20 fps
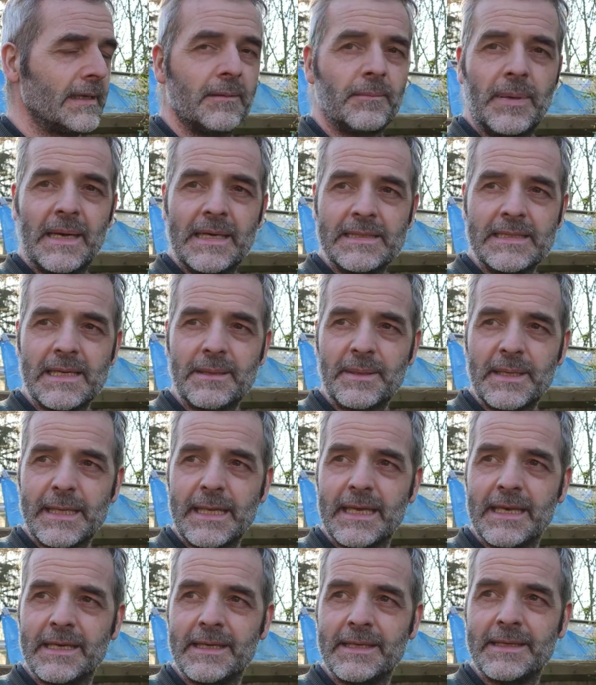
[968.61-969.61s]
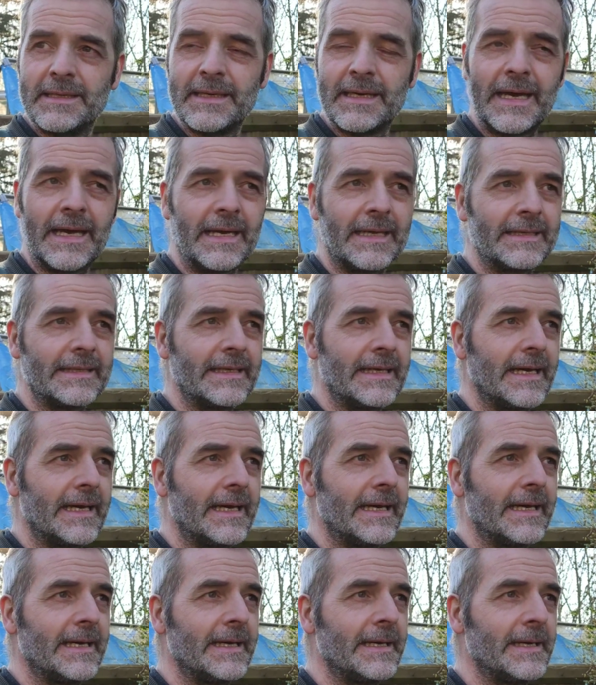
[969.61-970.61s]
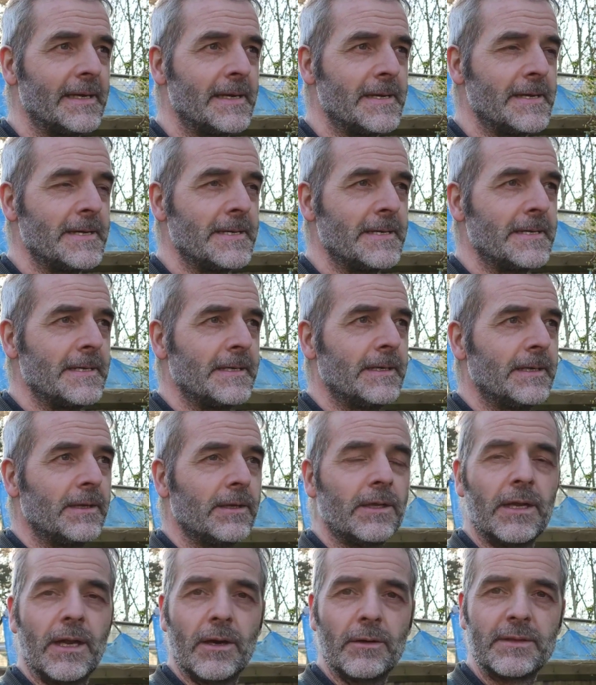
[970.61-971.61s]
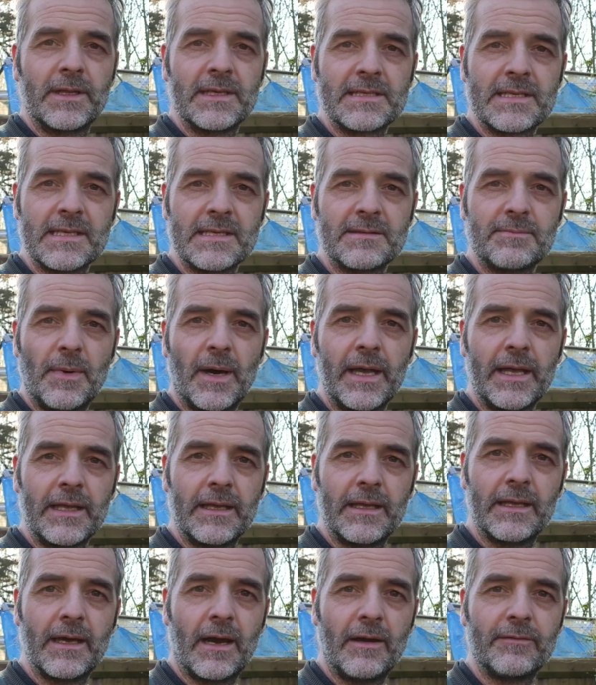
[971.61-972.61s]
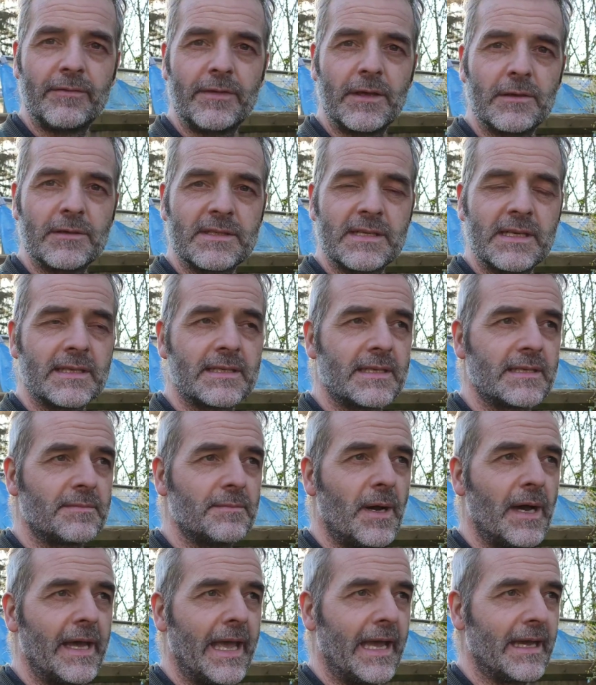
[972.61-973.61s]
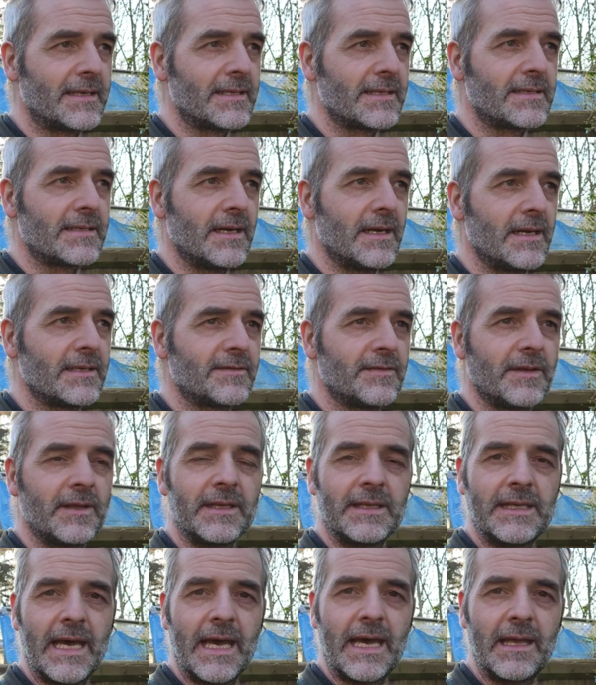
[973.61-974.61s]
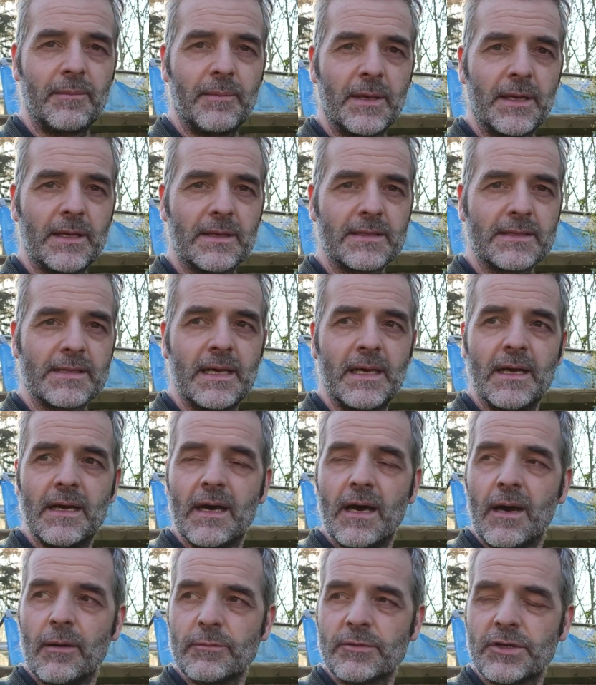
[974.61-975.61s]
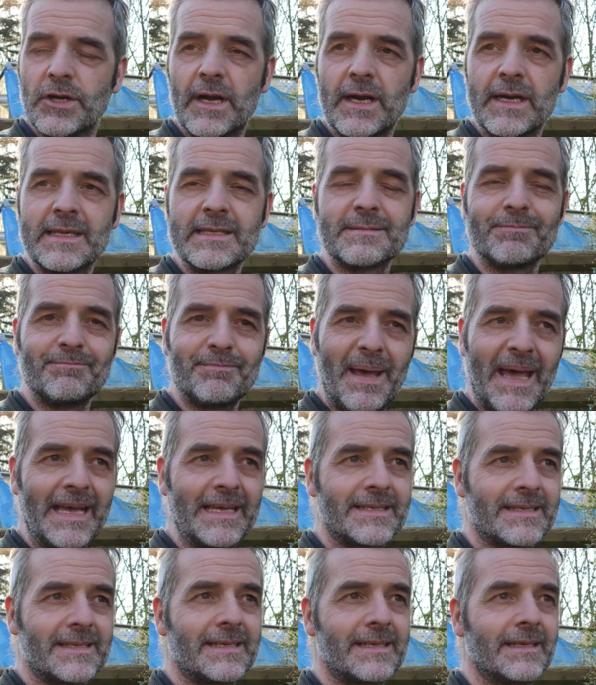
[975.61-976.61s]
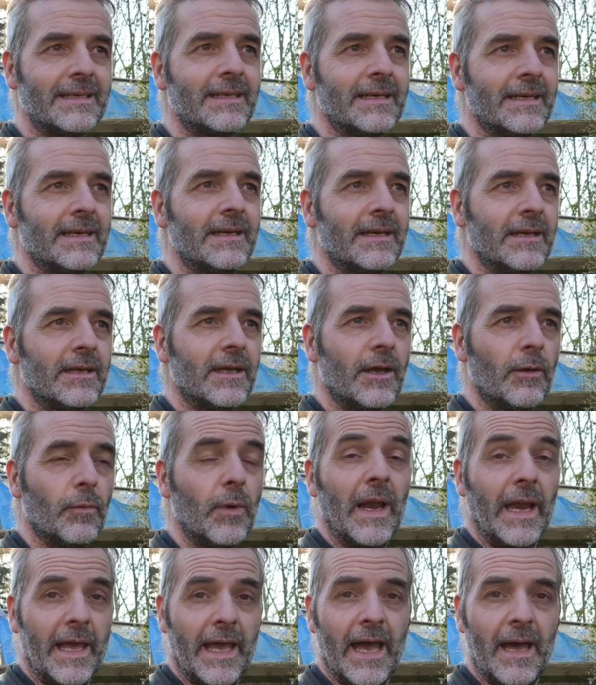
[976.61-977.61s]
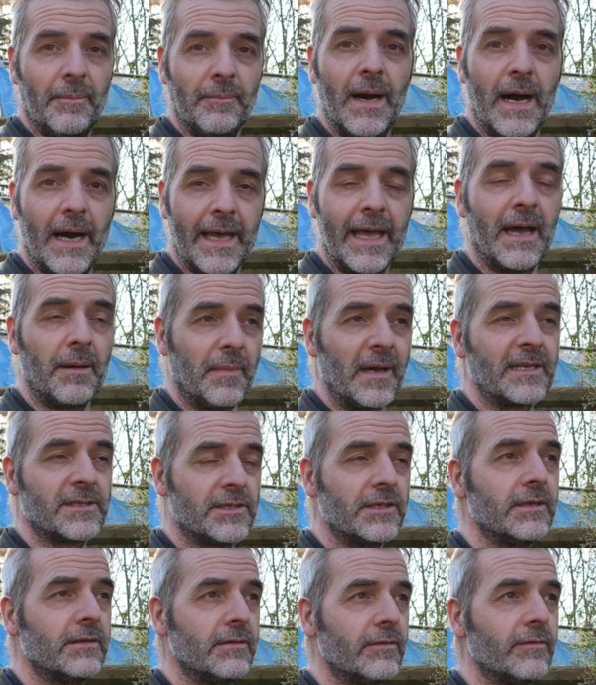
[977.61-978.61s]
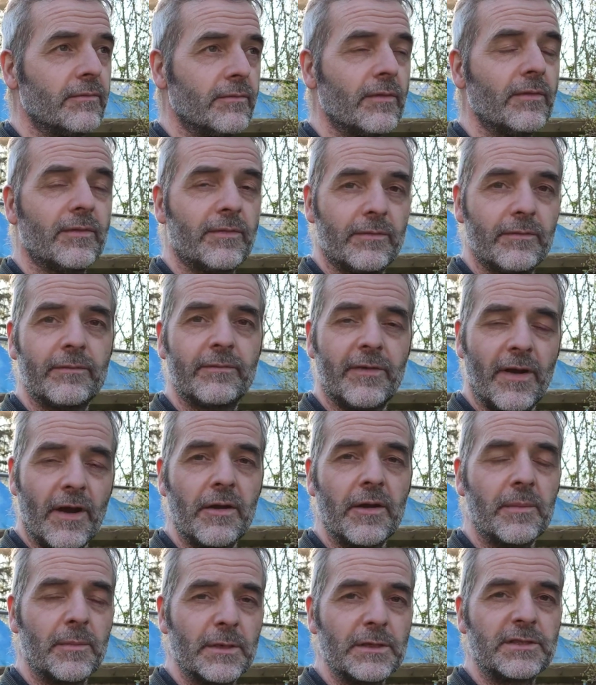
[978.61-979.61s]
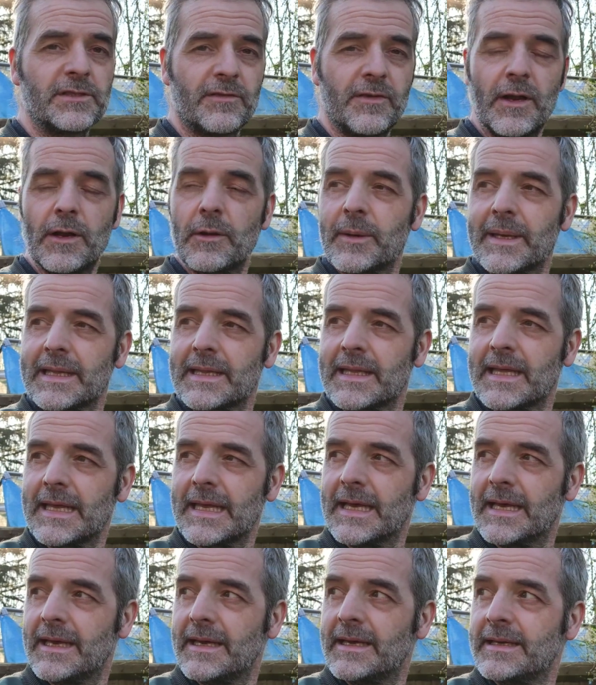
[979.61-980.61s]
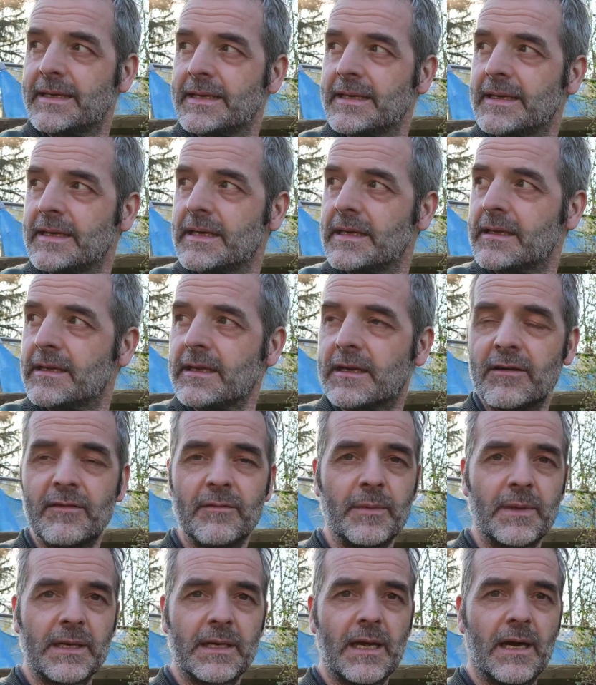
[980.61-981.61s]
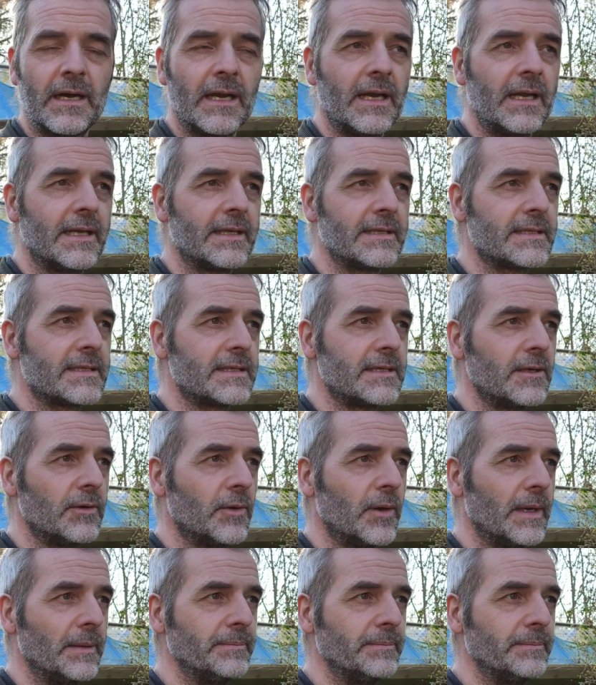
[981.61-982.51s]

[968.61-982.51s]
pandemic, and you know, I've used this as my exercise for the day, because I'm trying as best. You know, well, I am actually very much following the government guidelines to